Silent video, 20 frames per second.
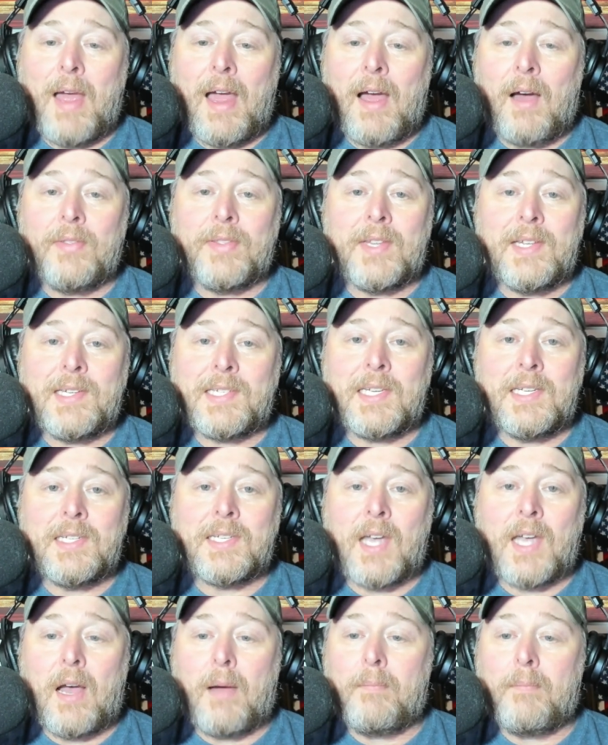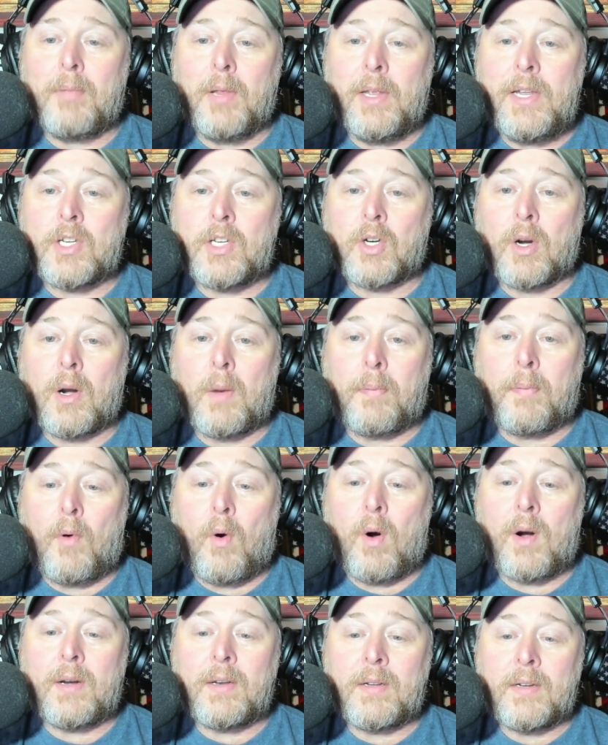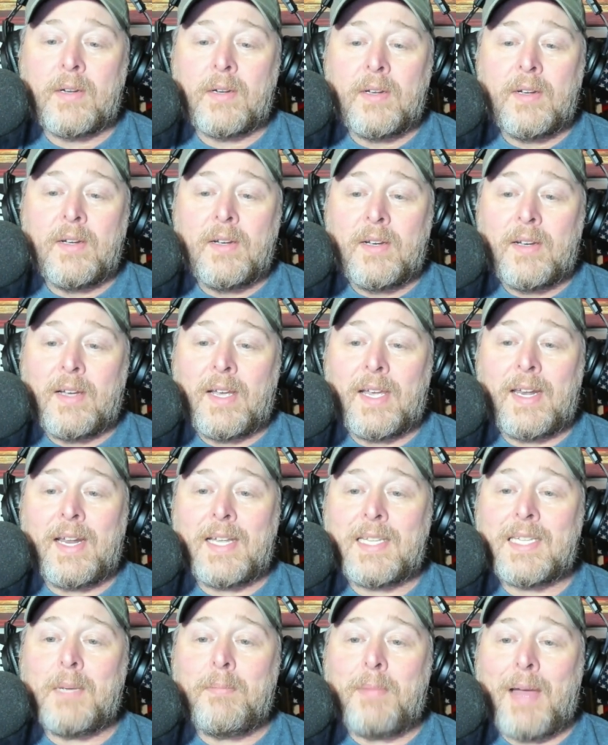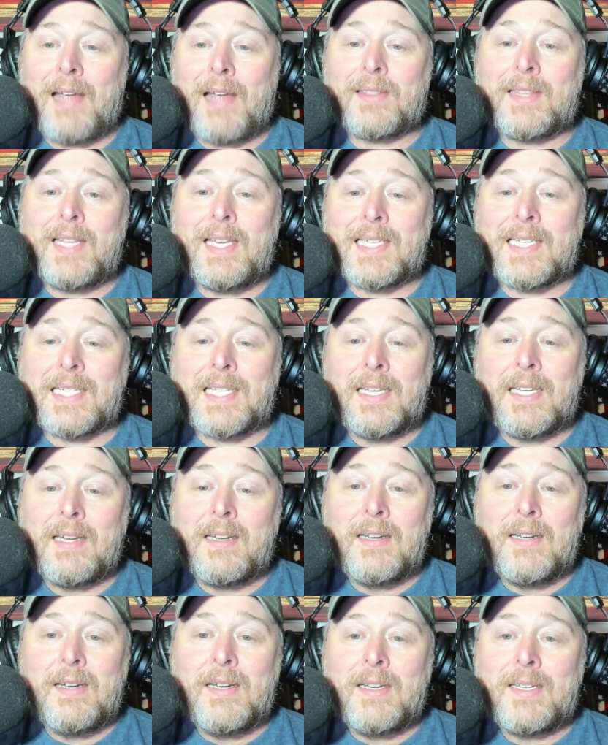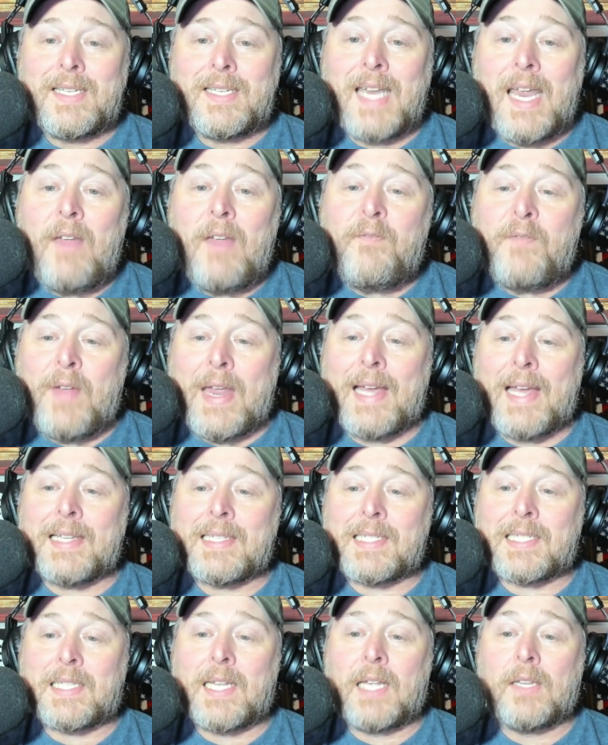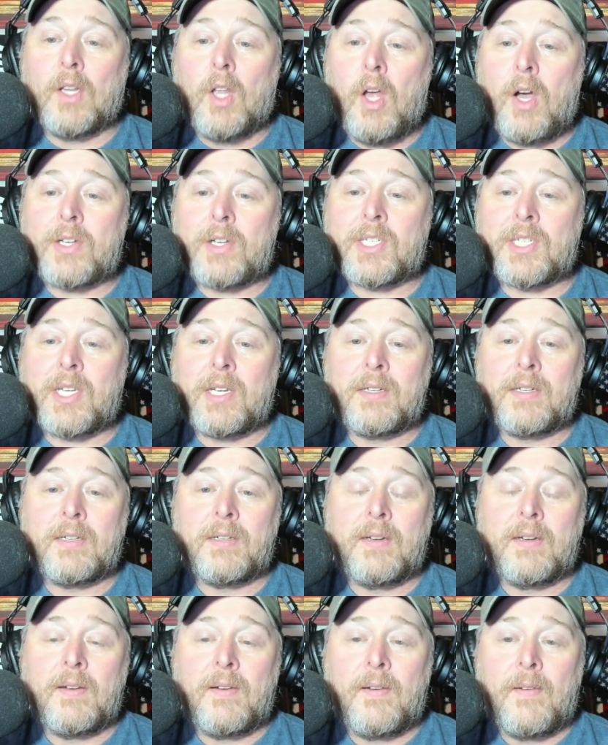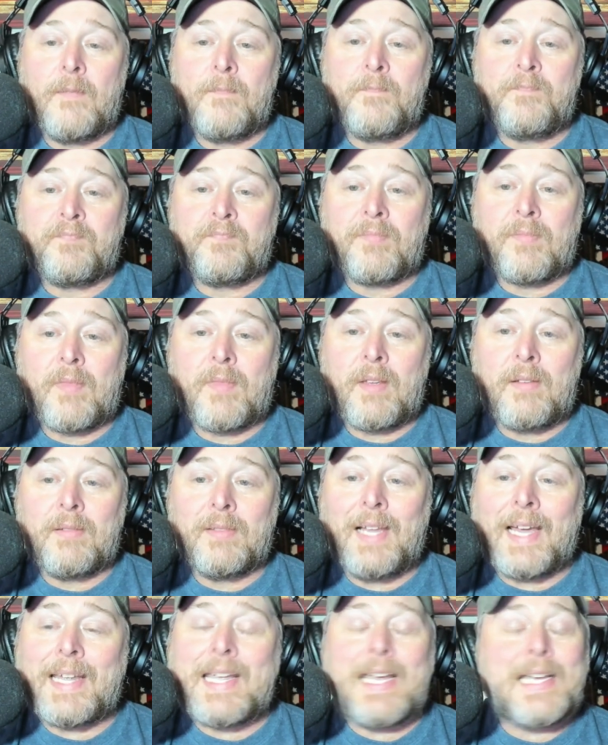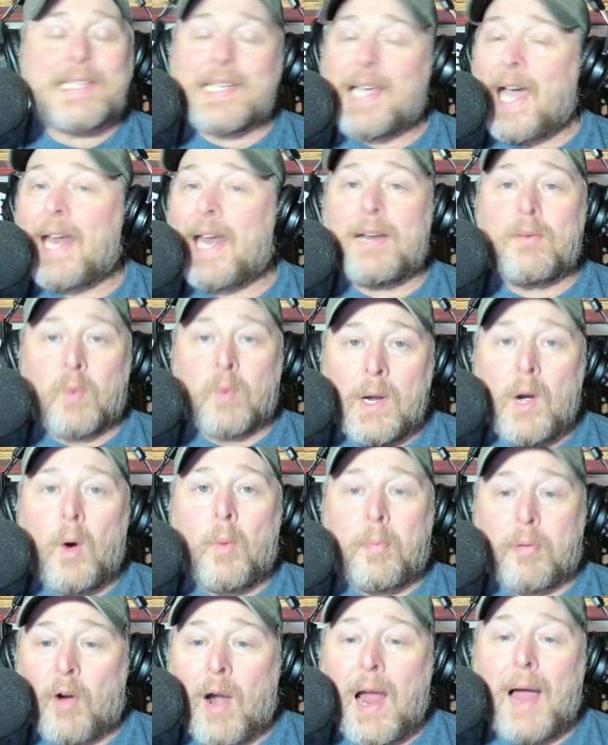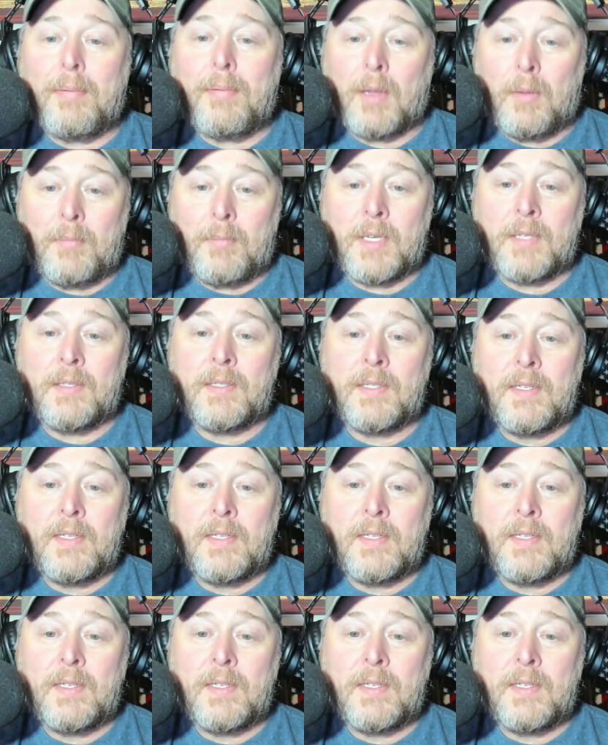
out. This is a Bleacher Report, and it's about this defense that looks like it's got a real problem.